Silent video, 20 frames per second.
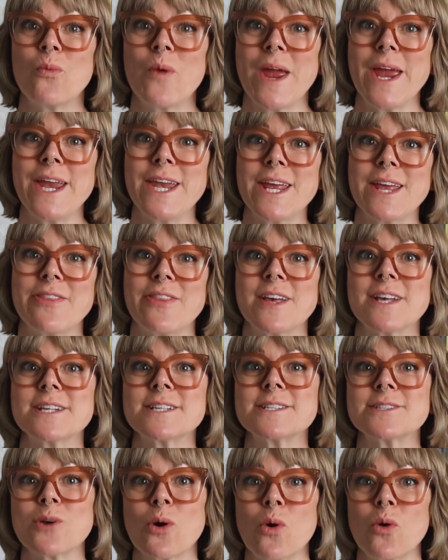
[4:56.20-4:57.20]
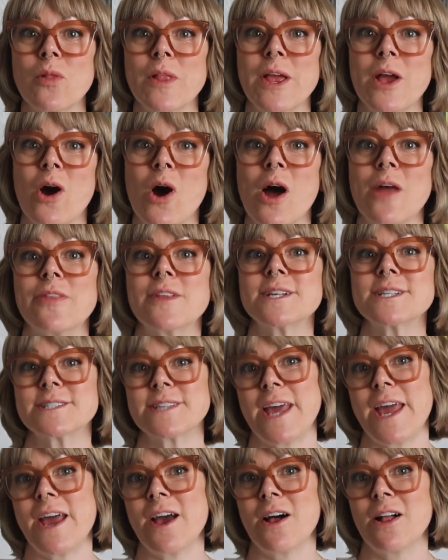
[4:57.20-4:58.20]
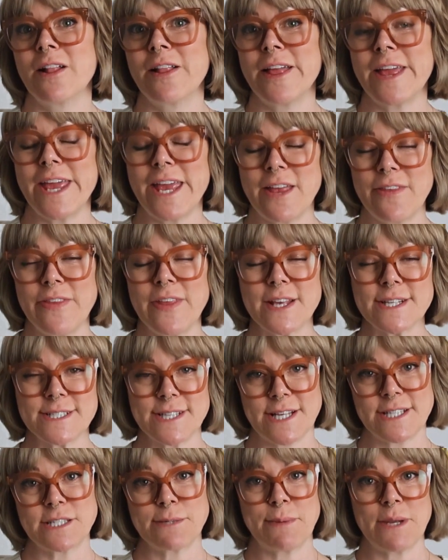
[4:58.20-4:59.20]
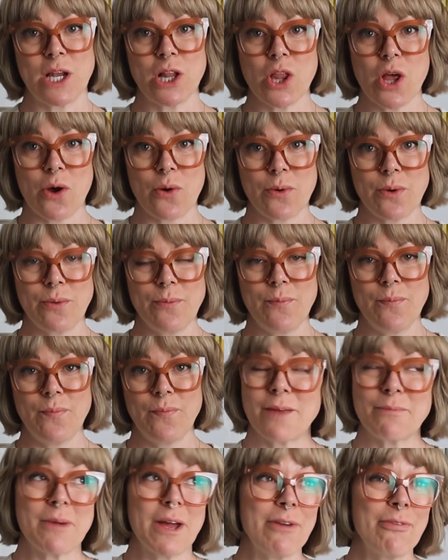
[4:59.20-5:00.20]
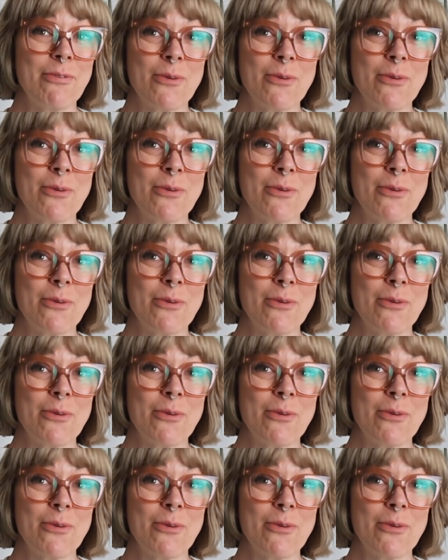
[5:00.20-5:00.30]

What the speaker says: rating this solely on the scale in the assessment alone. And my